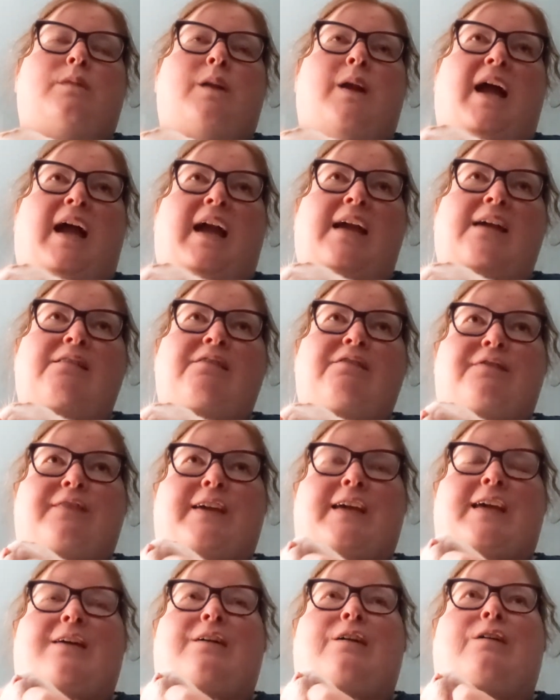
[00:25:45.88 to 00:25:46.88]
I
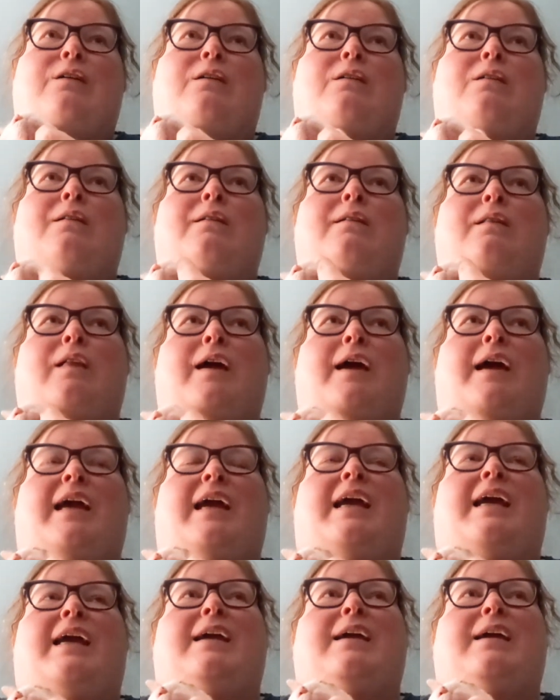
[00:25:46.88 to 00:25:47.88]
feel
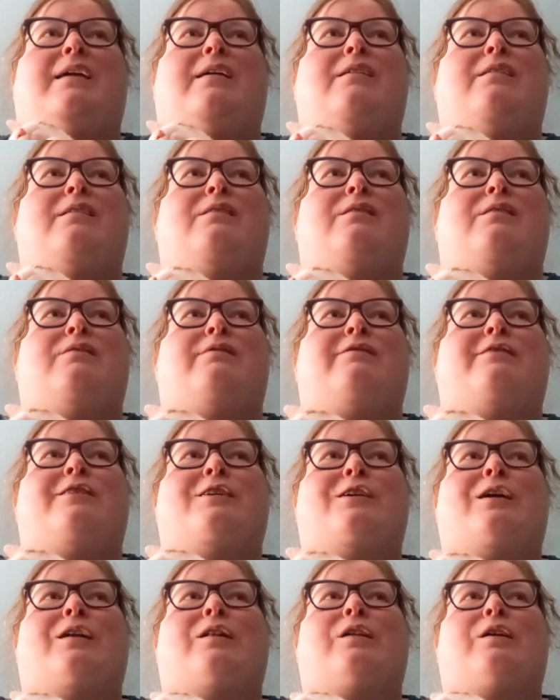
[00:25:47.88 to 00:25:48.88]
like
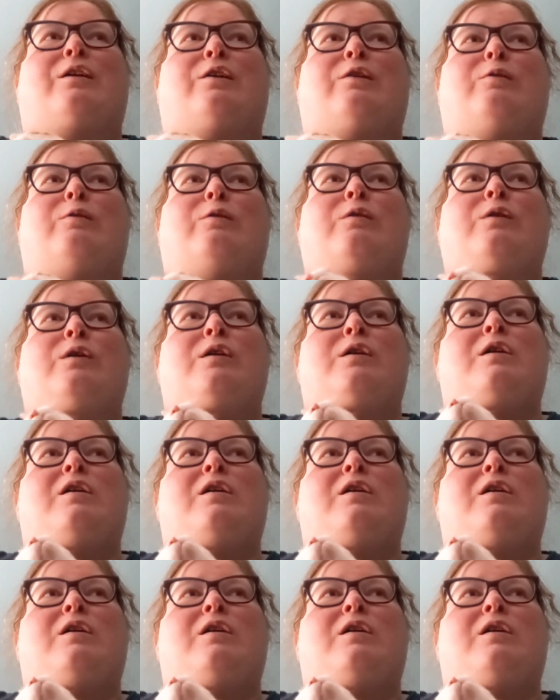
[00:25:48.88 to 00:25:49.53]
for a low